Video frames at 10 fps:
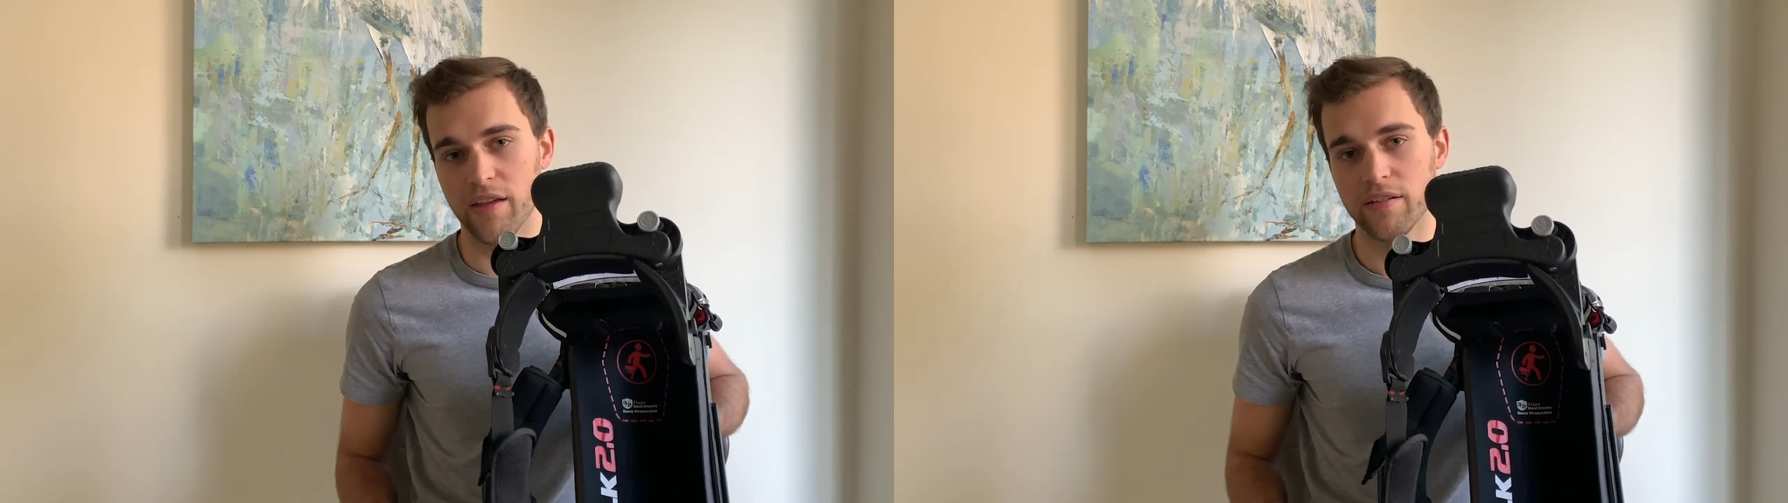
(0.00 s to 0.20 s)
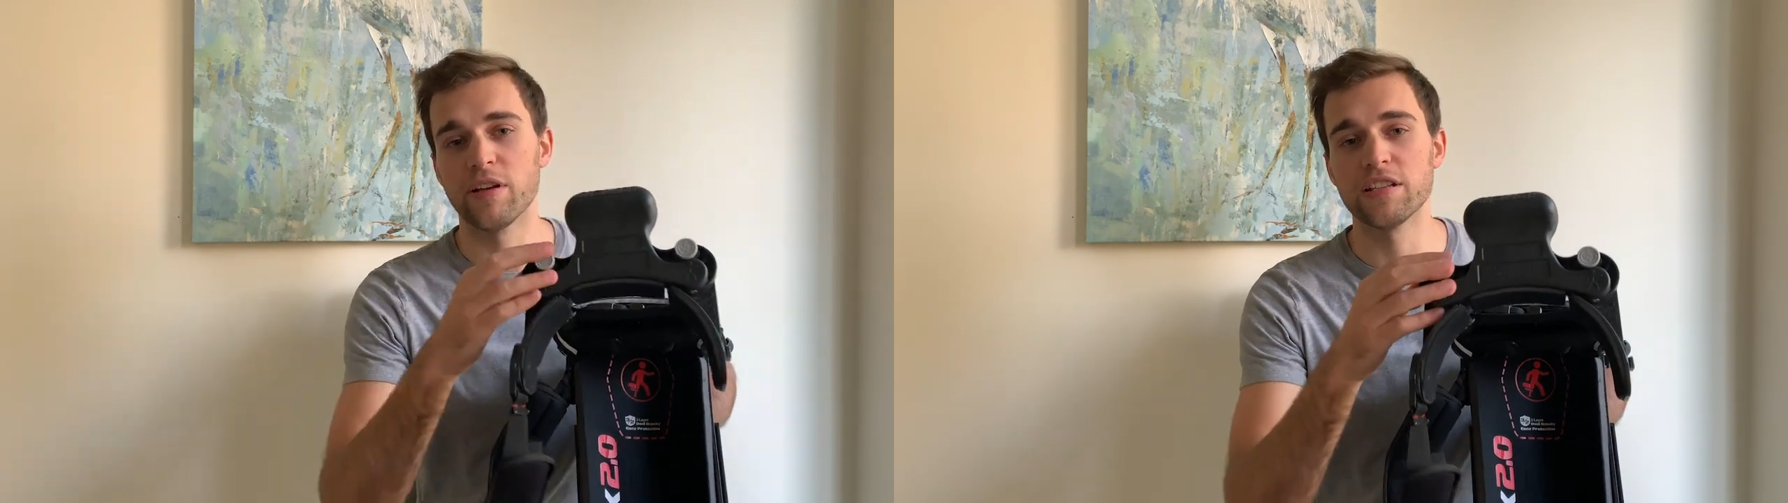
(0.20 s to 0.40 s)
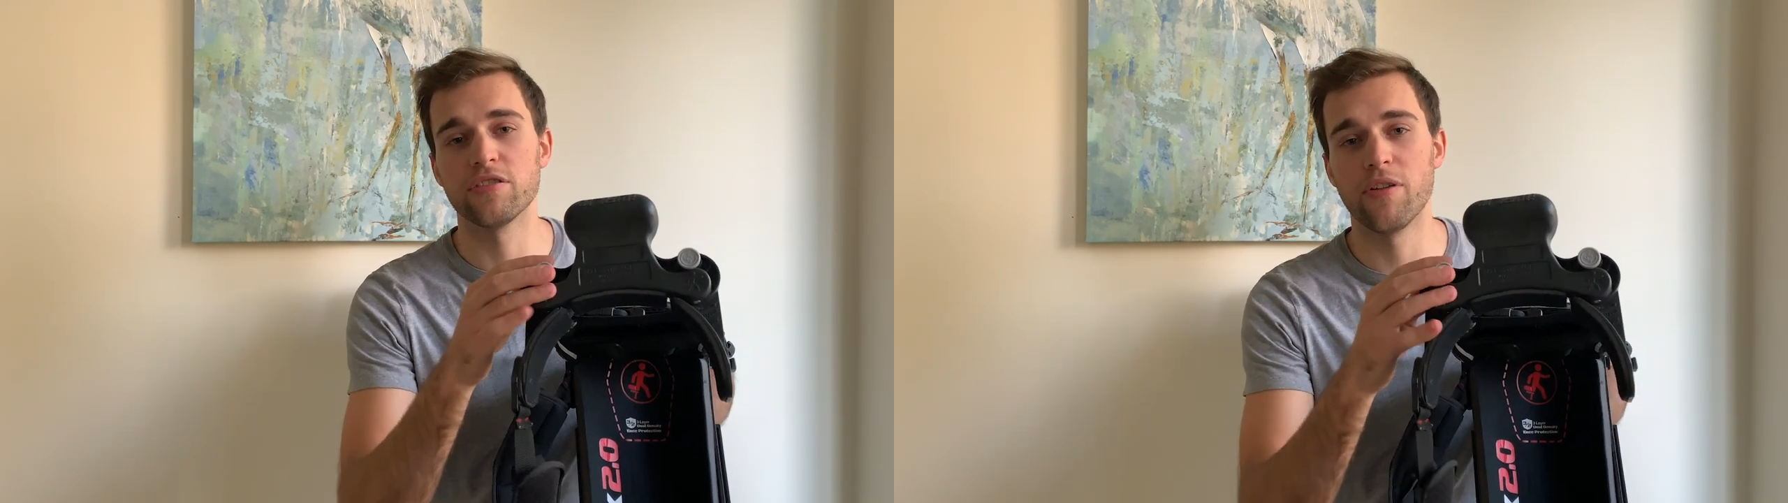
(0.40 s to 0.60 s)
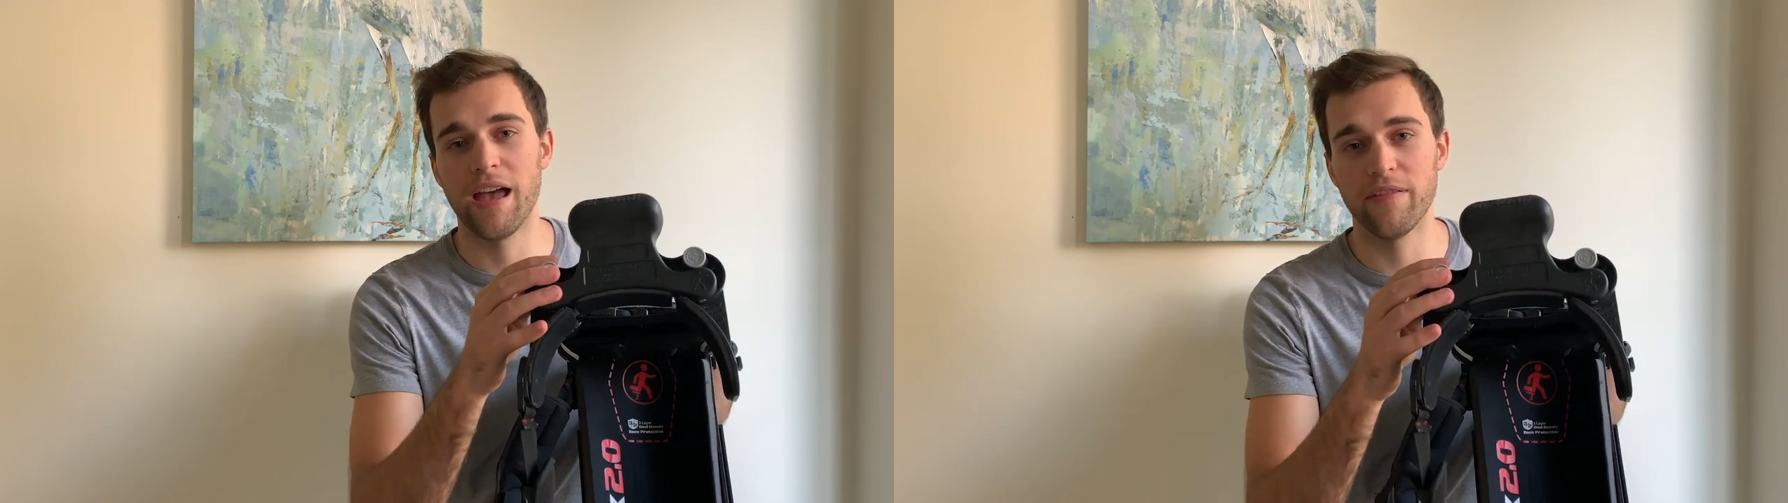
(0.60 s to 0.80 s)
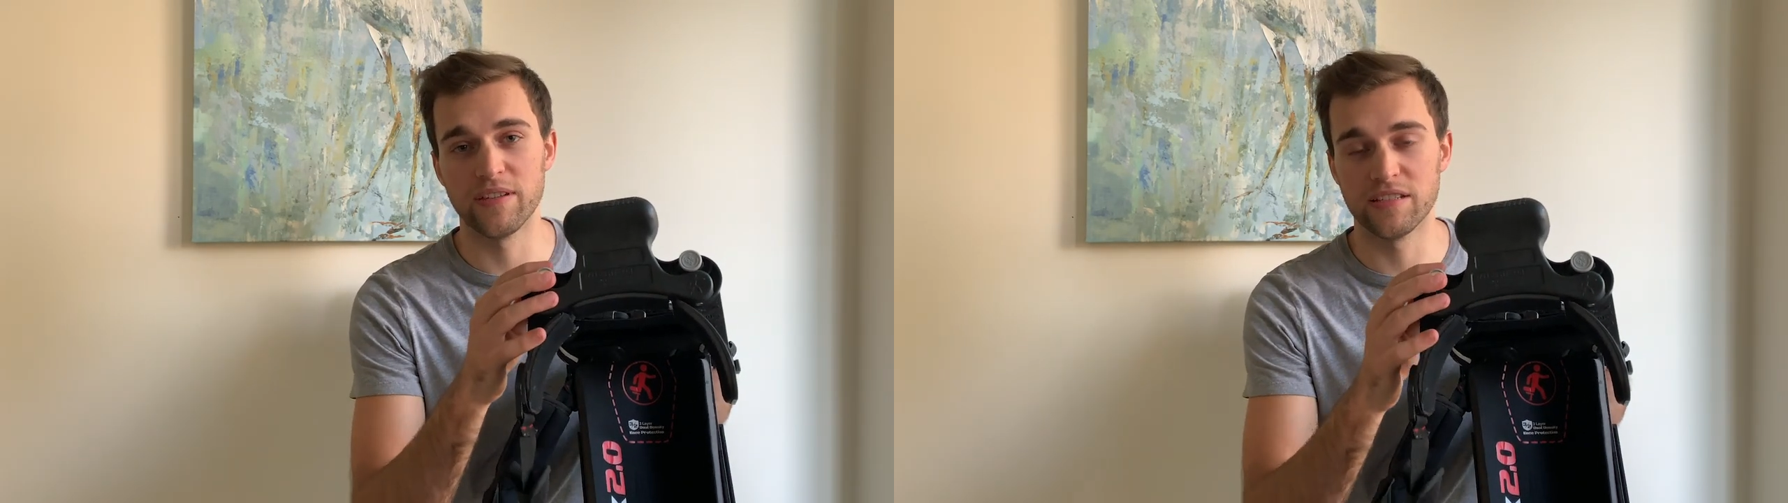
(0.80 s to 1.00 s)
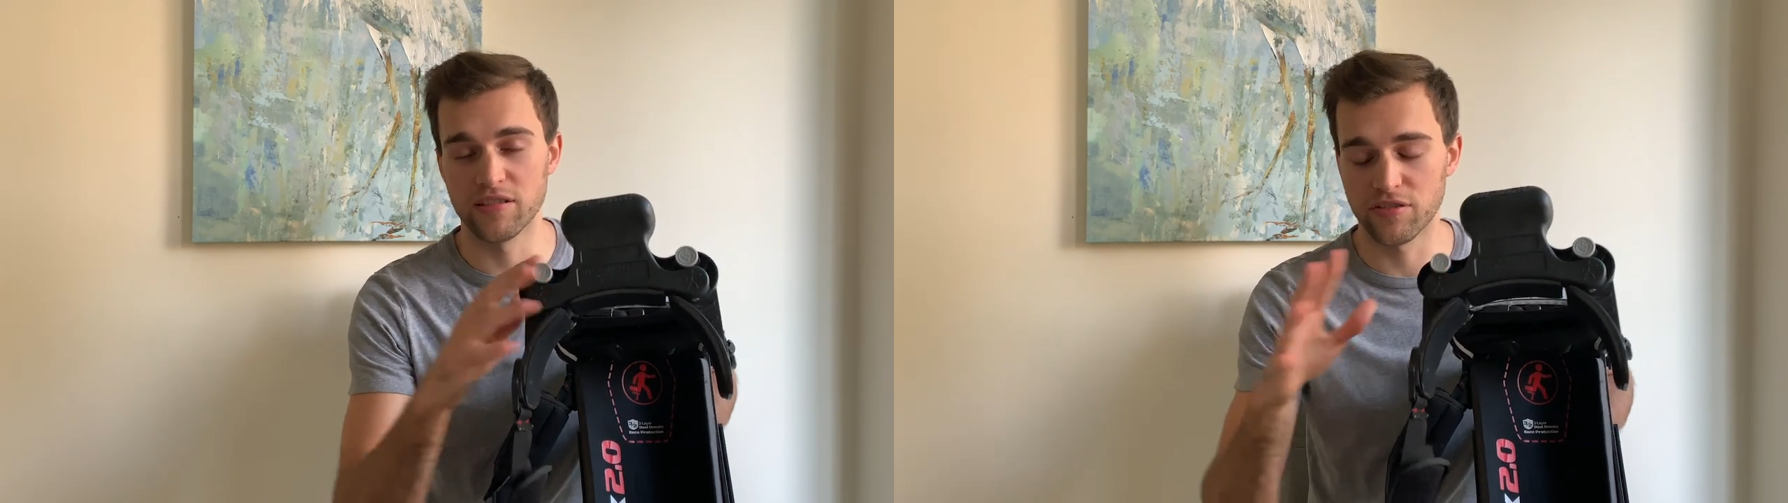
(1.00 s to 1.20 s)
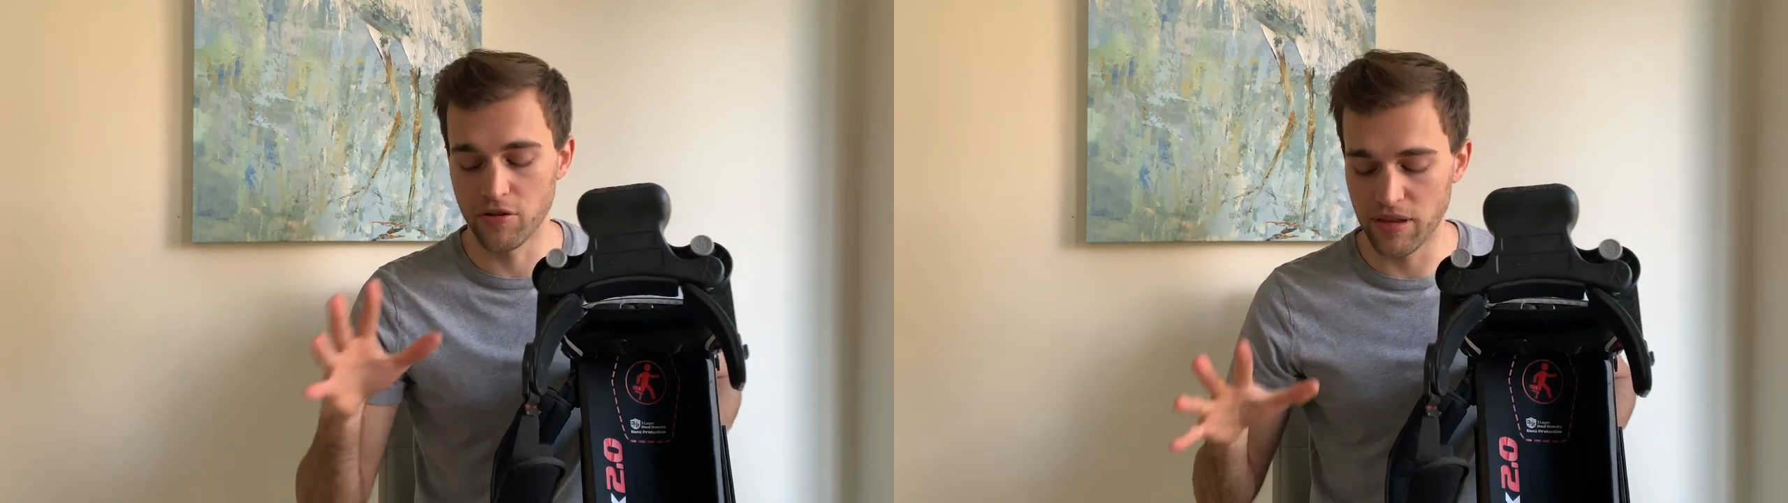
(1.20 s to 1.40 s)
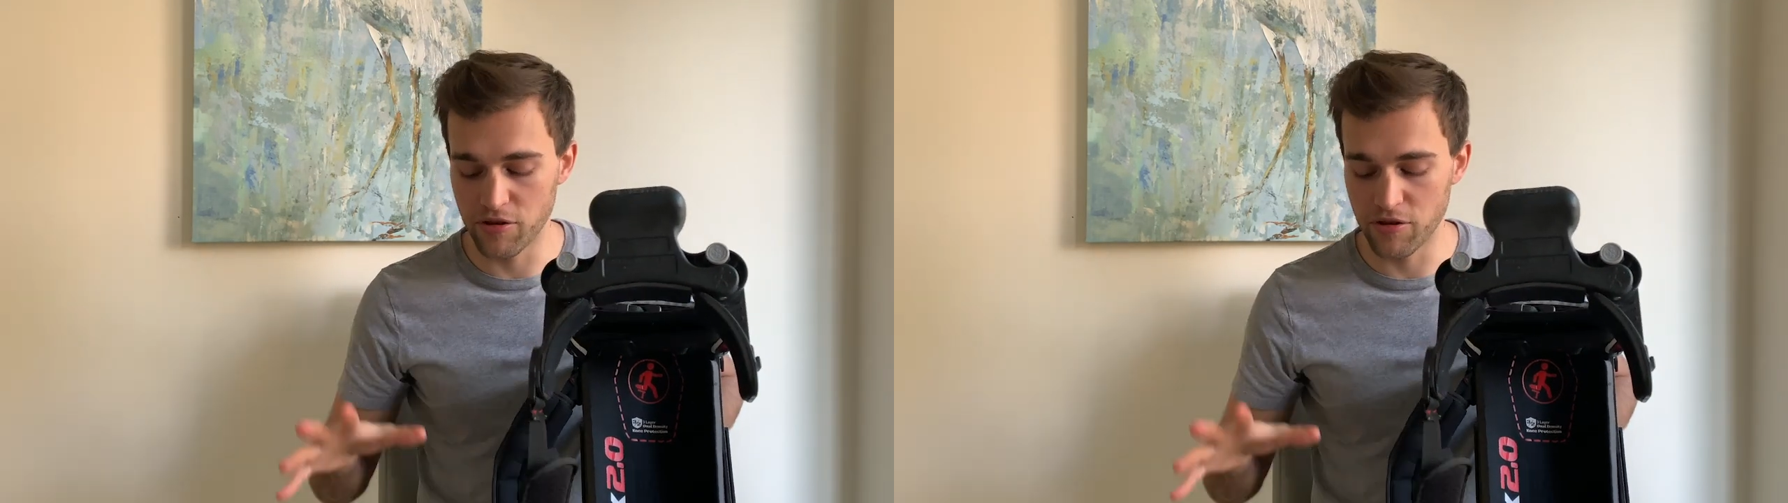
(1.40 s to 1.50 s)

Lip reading: The reason you have these is so that